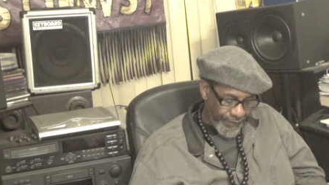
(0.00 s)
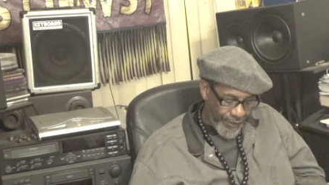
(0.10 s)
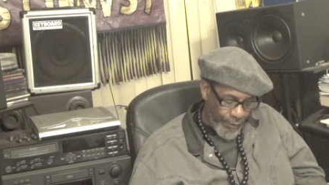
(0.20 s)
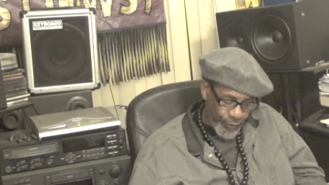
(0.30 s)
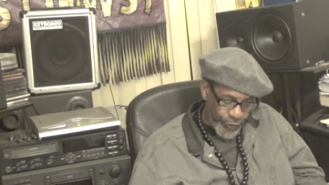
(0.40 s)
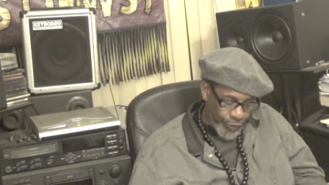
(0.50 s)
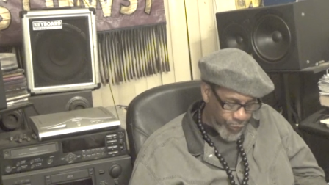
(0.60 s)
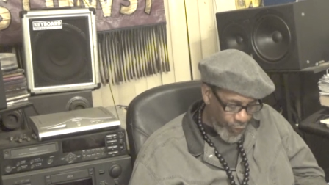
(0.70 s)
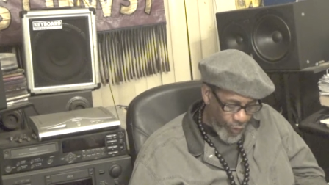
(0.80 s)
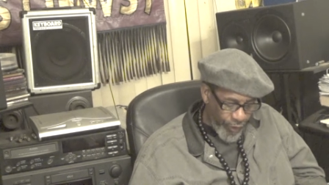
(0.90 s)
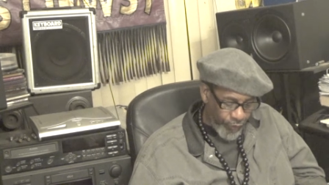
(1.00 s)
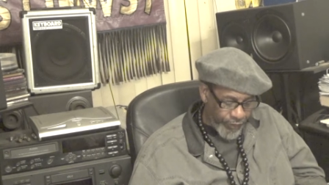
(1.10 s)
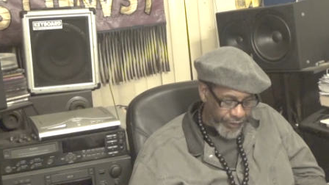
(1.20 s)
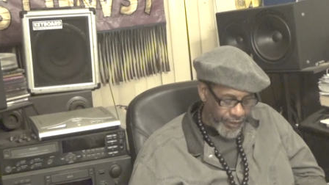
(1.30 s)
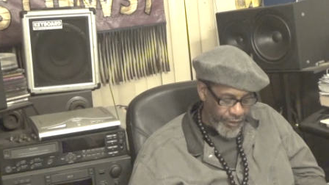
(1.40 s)
He will joy over
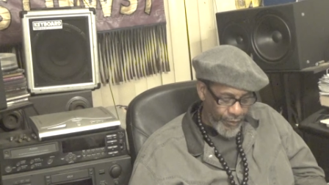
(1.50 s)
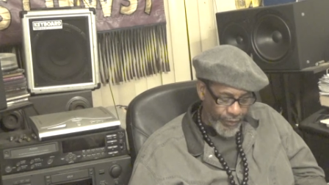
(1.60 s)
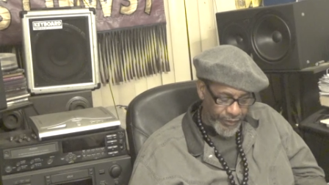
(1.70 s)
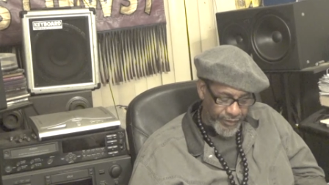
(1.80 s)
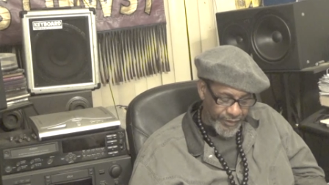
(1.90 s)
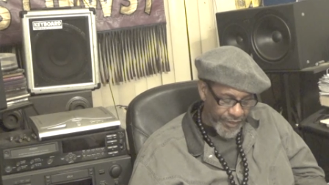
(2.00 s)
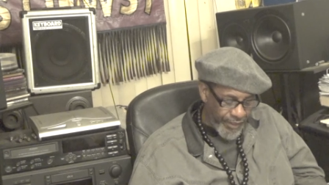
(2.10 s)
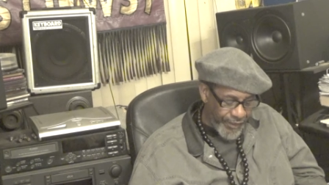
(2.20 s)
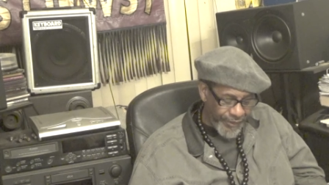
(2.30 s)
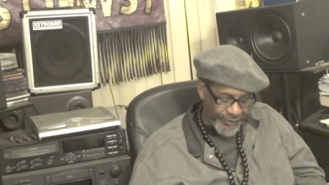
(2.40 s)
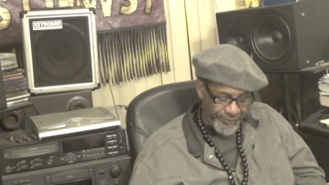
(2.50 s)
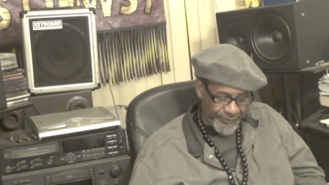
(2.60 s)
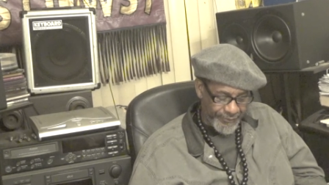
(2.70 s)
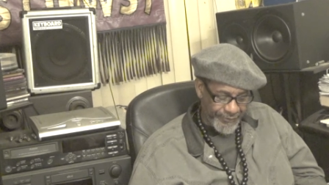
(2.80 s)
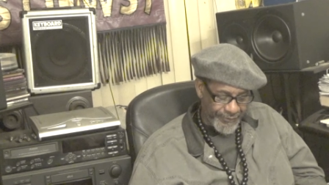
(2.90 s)
thee with singing.
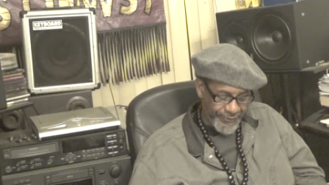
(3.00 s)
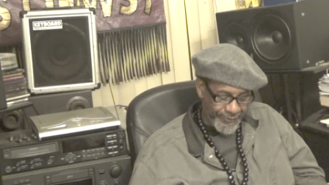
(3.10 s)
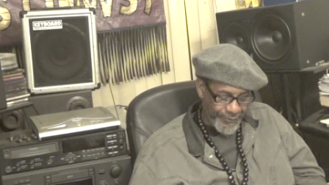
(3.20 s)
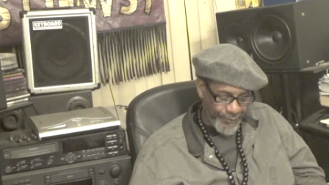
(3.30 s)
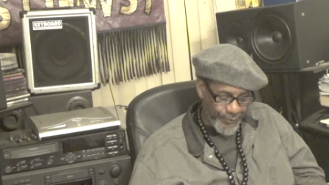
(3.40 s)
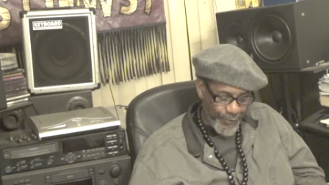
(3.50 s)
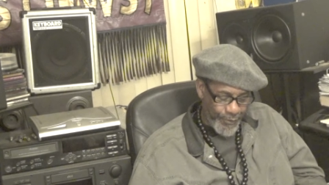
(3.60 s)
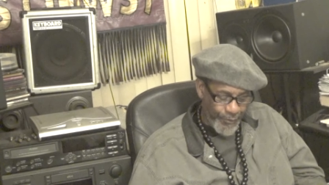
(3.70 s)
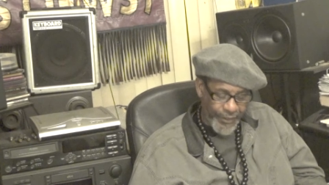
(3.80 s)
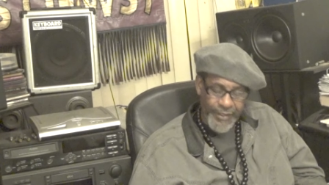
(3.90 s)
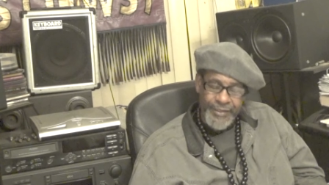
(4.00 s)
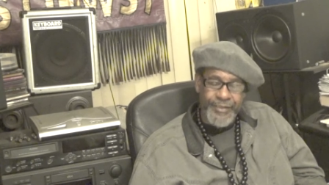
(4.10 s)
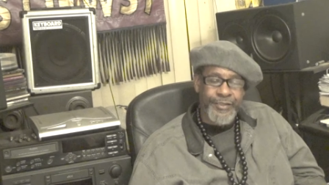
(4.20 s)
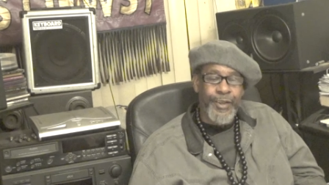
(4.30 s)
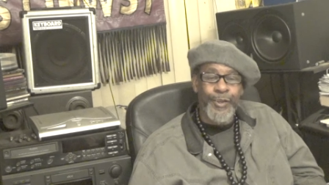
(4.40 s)
Ooh, what kind of
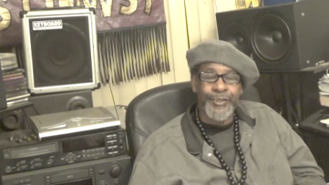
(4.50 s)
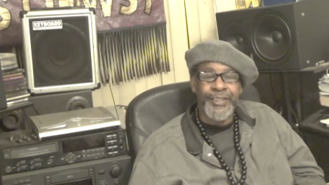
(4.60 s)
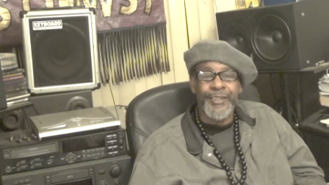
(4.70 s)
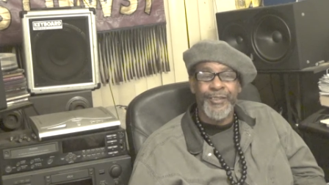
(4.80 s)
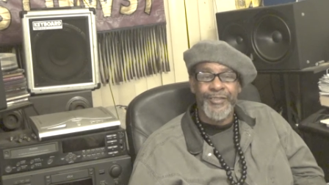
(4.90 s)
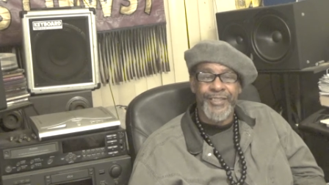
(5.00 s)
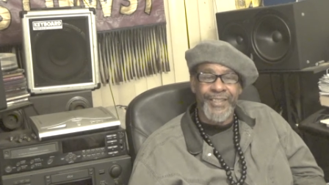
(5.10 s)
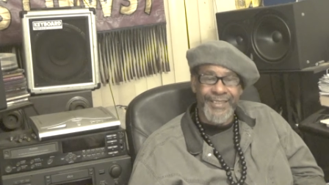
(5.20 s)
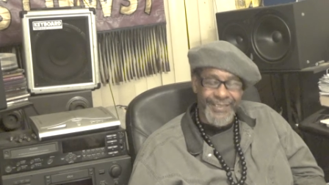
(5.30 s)
songs he gonna sing?